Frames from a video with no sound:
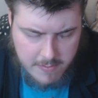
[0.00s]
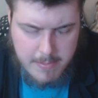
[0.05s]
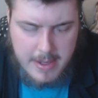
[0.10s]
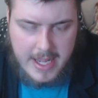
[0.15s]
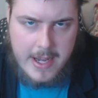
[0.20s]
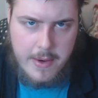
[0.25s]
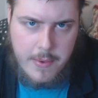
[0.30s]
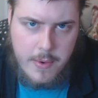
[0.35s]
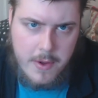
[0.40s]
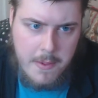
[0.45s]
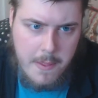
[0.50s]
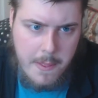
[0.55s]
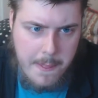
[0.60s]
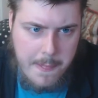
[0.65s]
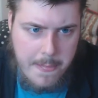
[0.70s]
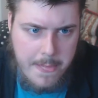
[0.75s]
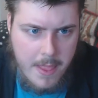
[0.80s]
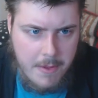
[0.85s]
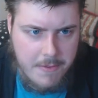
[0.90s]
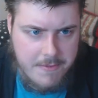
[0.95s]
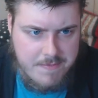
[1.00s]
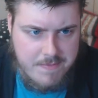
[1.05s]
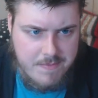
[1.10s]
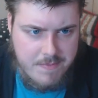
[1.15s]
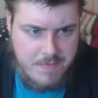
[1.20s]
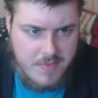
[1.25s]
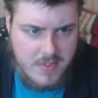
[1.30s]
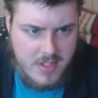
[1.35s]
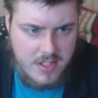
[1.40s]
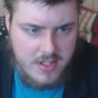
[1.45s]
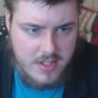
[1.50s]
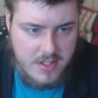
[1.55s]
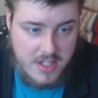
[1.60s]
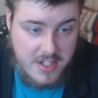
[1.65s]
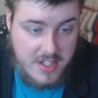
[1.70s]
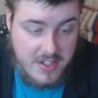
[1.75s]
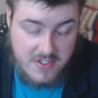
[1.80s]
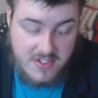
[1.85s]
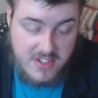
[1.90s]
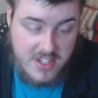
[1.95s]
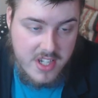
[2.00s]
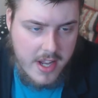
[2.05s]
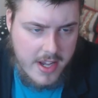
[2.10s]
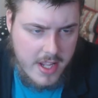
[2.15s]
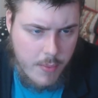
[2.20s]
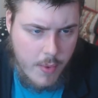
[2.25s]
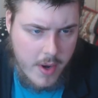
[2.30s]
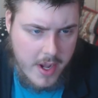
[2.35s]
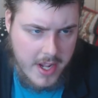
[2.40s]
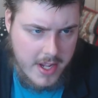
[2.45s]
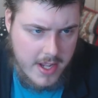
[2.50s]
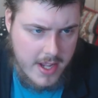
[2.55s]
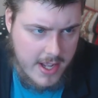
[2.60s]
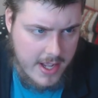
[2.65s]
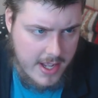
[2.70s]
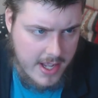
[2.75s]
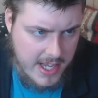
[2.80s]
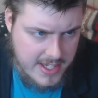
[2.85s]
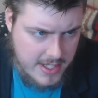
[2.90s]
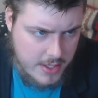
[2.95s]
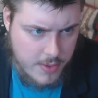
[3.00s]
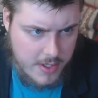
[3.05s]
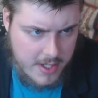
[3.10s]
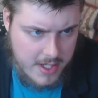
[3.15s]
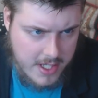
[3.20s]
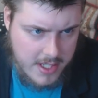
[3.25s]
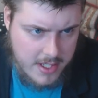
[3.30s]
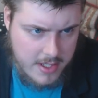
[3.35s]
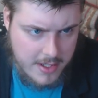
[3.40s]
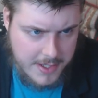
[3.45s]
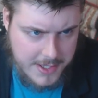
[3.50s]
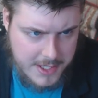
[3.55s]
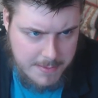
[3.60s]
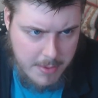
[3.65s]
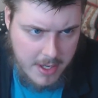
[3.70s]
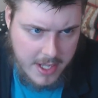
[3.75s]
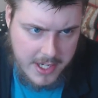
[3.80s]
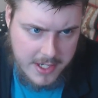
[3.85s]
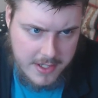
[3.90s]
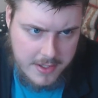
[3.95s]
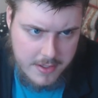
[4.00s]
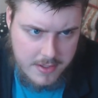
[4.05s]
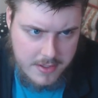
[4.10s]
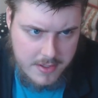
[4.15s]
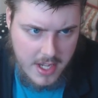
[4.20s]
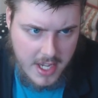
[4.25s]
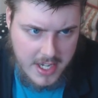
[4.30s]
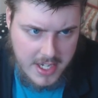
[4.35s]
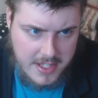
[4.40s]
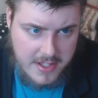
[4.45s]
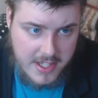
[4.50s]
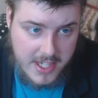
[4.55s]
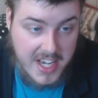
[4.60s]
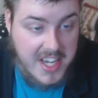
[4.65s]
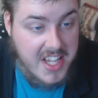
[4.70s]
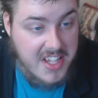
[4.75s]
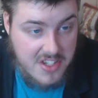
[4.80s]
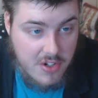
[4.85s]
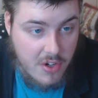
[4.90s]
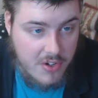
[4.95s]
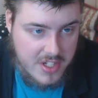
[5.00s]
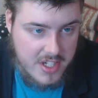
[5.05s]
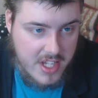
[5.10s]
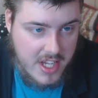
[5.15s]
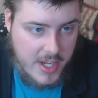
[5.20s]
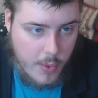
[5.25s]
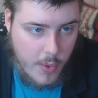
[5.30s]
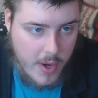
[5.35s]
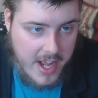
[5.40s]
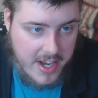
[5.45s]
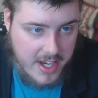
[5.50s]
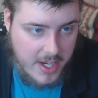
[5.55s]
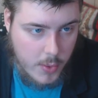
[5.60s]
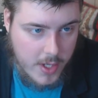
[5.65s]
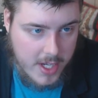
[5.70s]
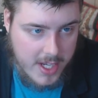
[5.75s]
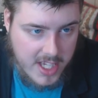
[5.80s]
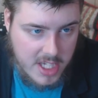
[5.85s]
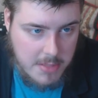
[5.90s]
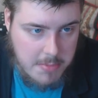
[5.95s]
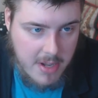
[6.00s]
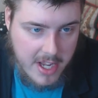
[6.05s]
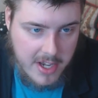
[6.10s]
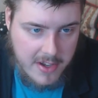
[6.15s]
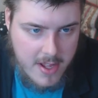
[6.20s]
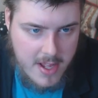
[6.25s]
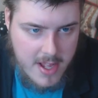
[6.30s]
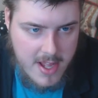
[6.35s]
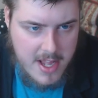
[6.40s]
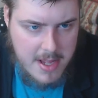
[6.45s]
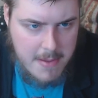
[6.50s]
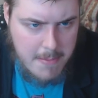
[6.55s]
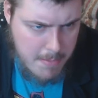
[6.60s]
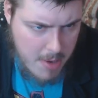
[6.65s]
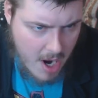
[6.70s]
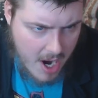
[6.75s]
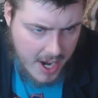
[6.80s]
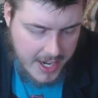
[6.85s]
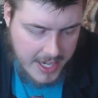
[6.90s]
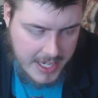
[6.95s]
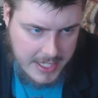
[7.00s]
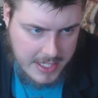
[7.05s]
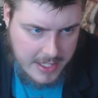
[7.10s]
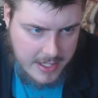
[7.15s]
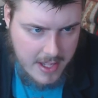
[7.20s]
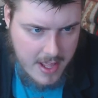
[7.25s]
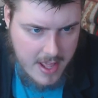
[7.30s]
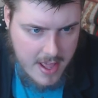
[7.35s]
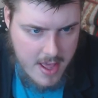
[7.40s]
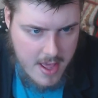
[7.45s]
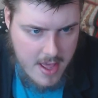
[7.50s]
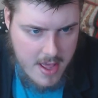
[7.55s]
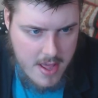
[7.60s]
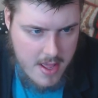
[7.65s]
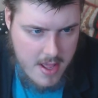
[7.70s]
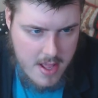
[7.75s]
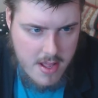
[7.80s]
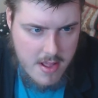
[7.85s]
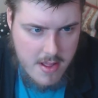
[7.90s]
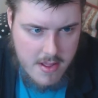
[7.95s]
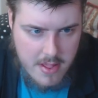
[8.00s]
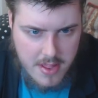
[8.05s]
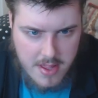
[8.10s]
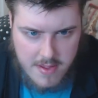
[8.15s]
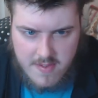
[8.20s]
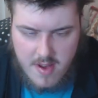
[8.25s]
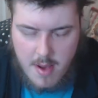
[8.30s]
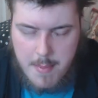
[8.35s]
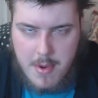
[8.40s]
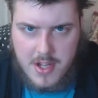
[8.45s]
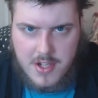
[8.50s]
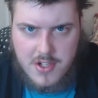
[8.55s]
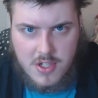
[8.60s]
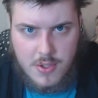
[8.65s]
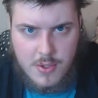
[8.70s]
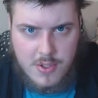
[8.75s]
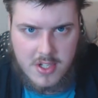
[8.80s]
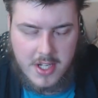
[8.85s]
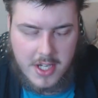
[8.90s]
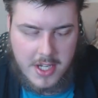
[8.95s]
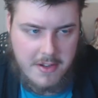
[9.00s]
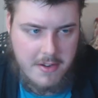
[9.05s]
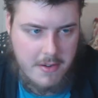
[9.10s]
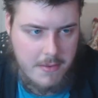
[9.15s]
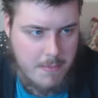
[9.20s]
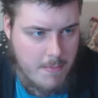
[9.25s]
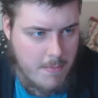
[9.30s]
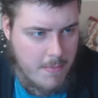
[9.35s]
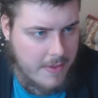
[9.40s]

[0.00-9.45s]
of power that doesn't in any way adequately explain anything and is not in any way adequately explained by the feminists using it.